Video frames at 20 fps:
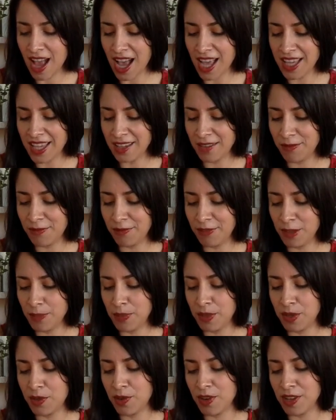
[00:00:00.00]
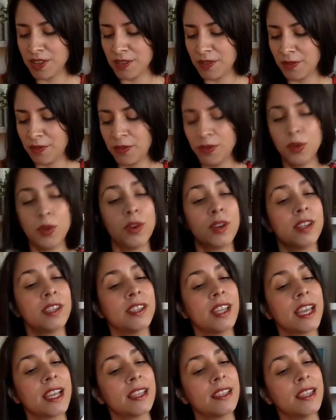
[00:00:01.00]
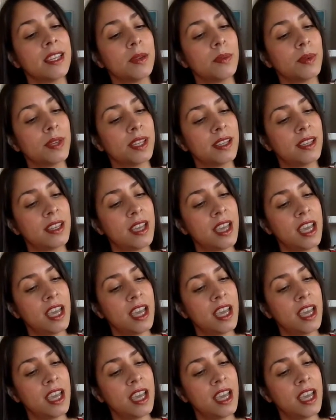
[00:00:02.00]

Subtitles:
I can flip across a floor like liquid,